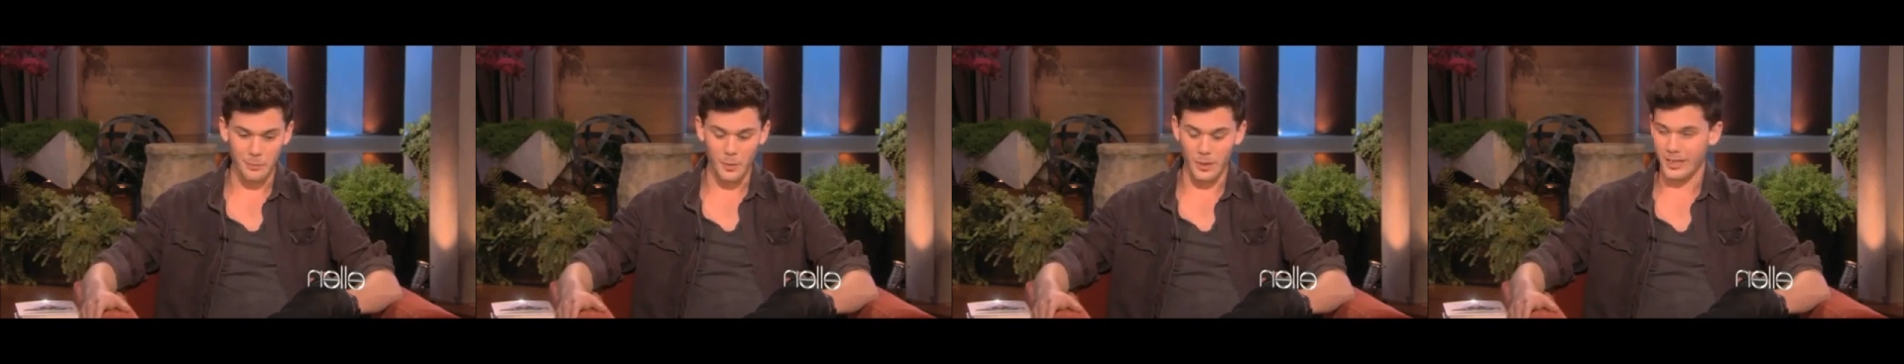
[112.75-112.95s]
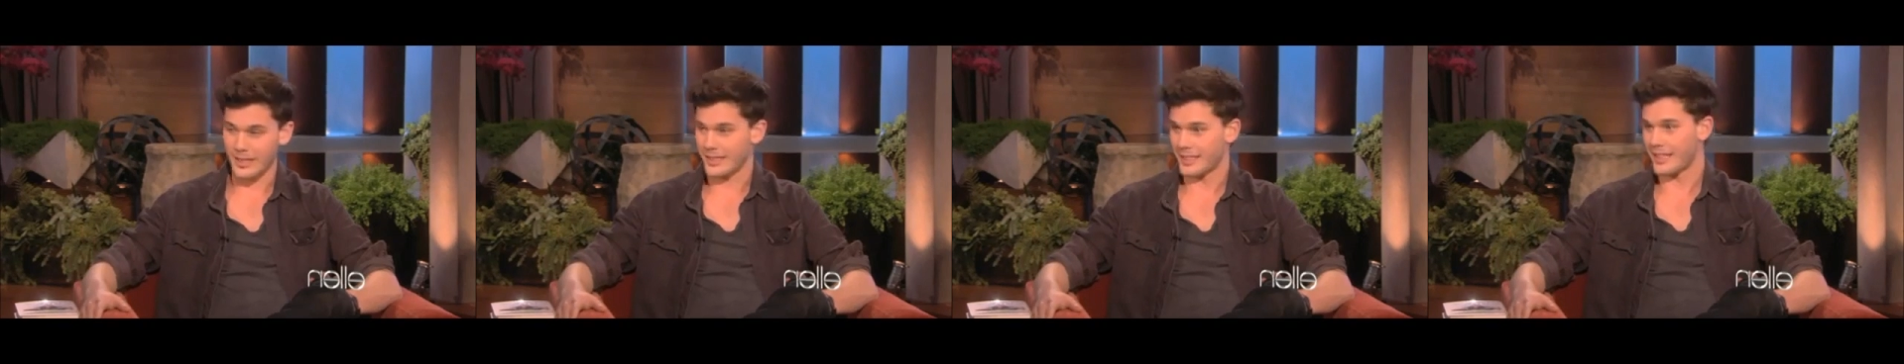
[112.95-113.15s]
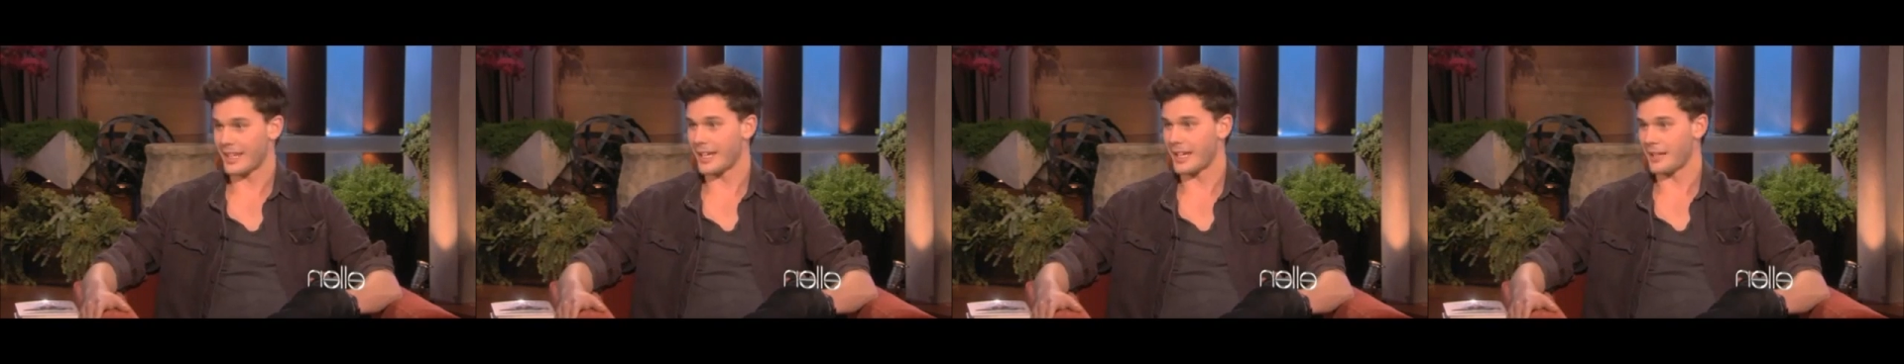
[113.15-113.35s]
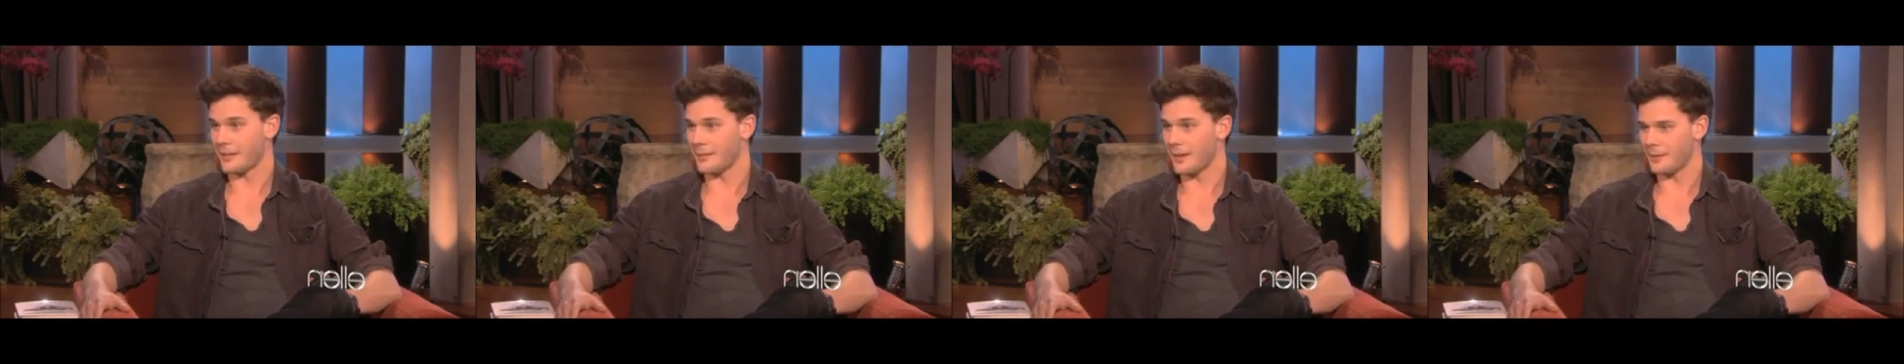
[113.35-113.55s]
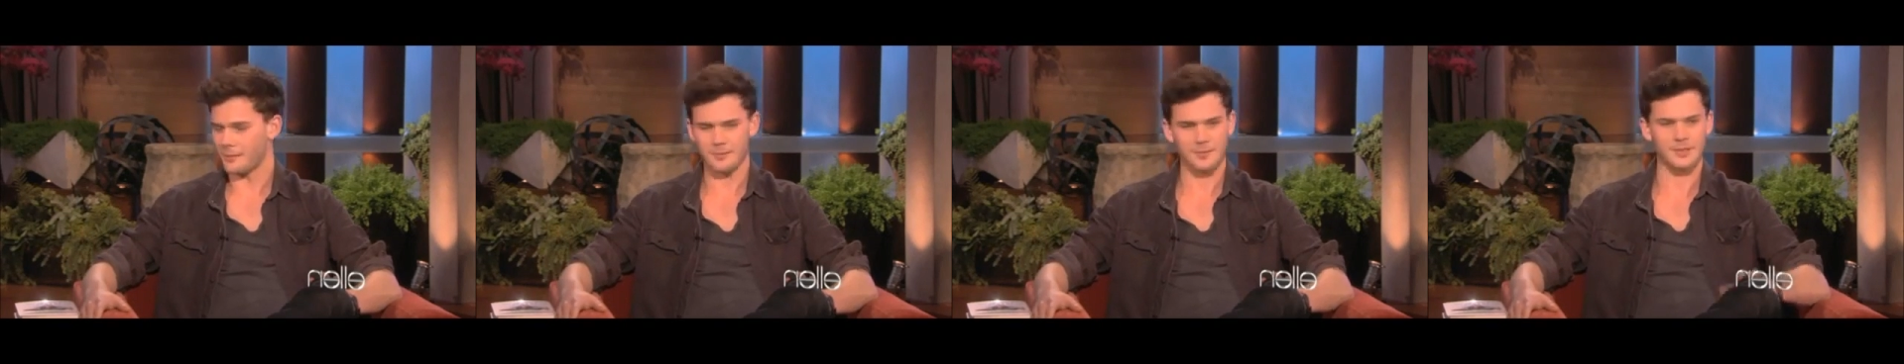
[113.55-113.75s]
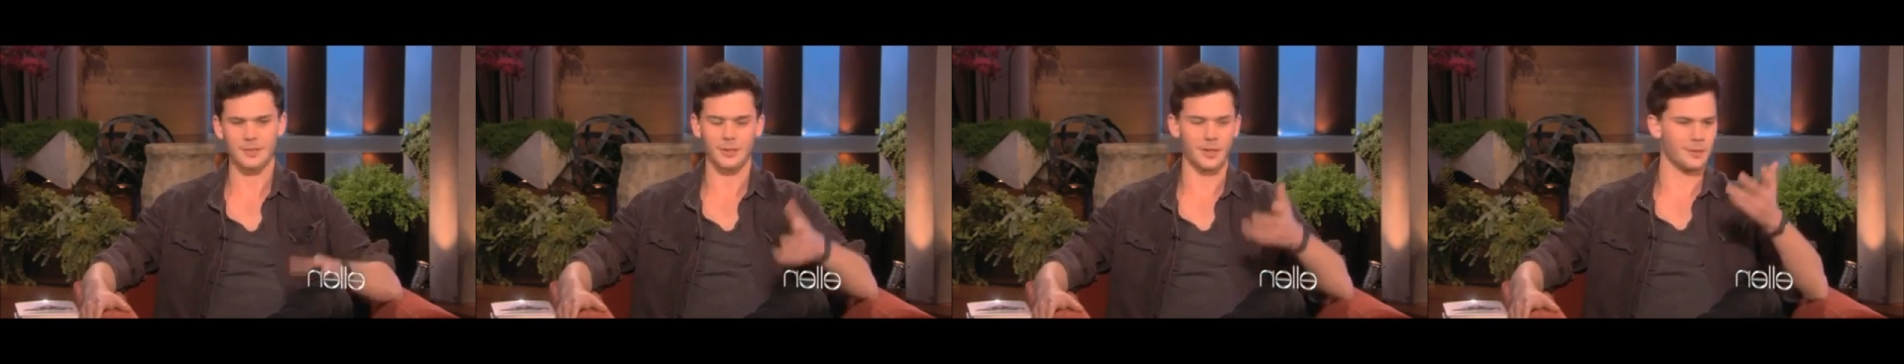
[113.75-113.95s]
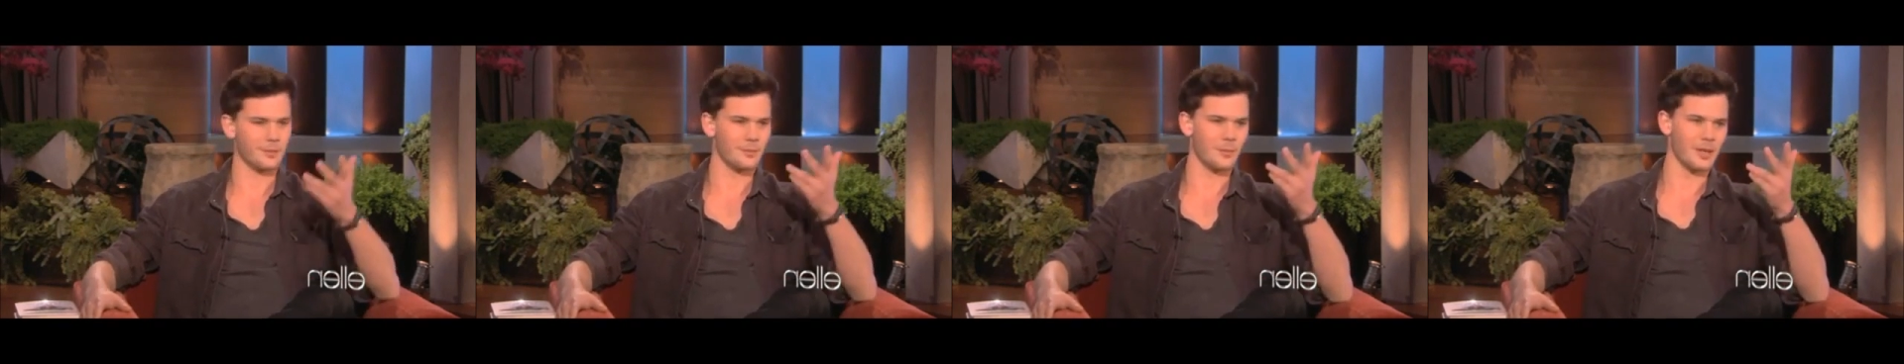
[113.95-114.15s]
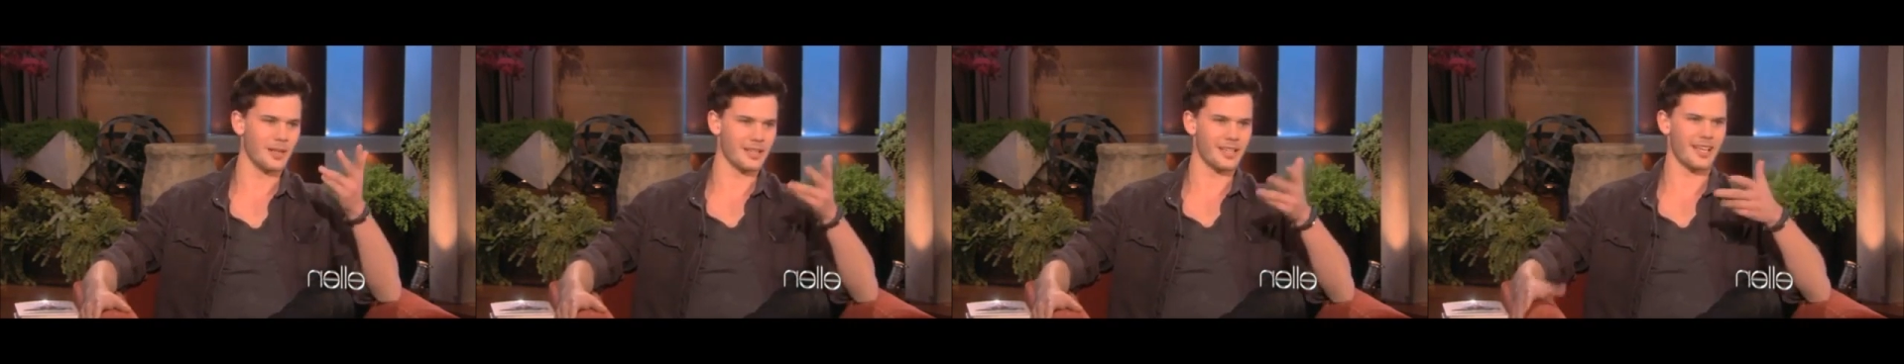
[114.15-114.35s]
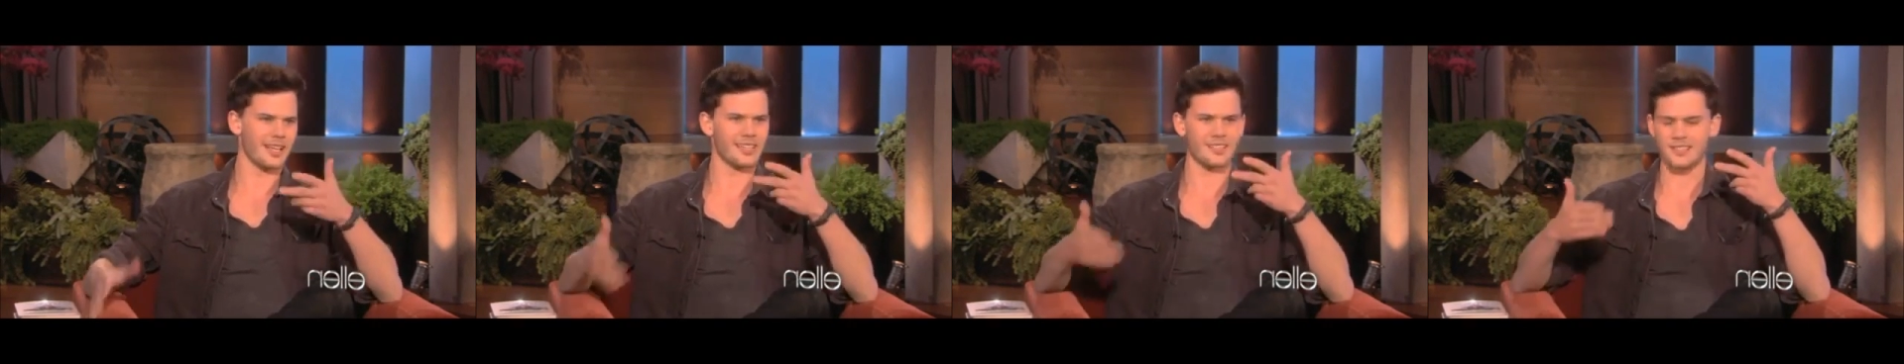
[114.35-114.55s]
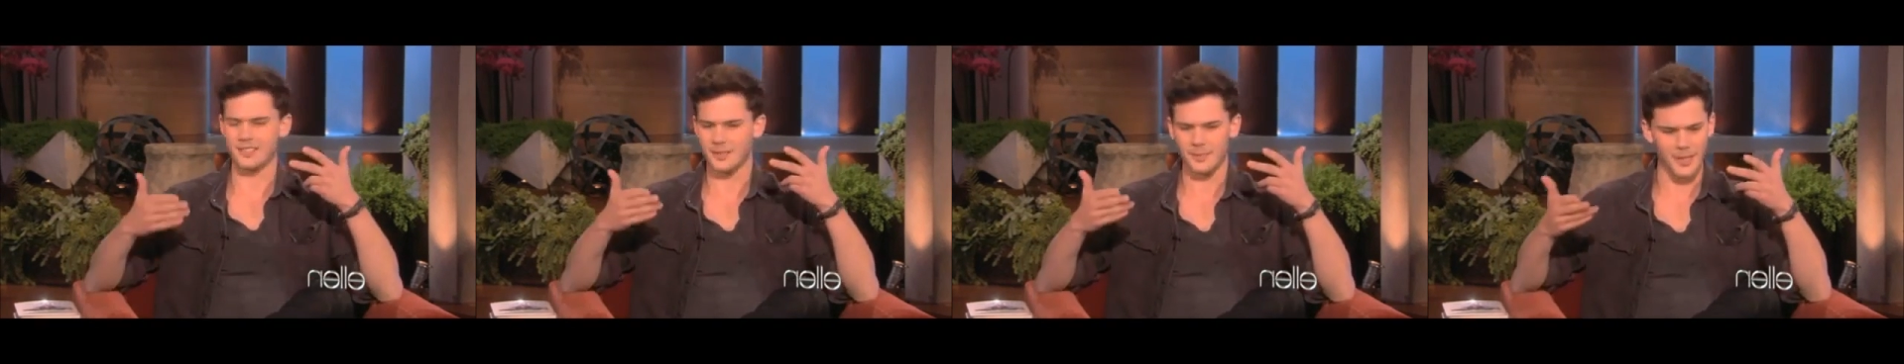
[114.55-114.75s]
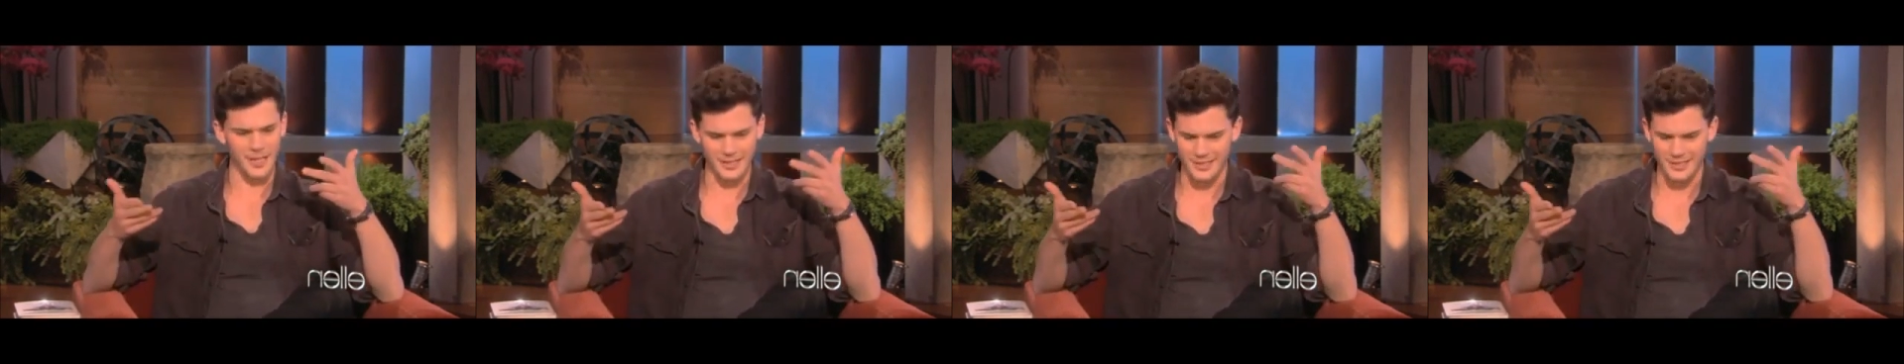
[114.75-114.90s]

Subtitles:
Will and Kate. Sorry, Will and Kate, listen to me.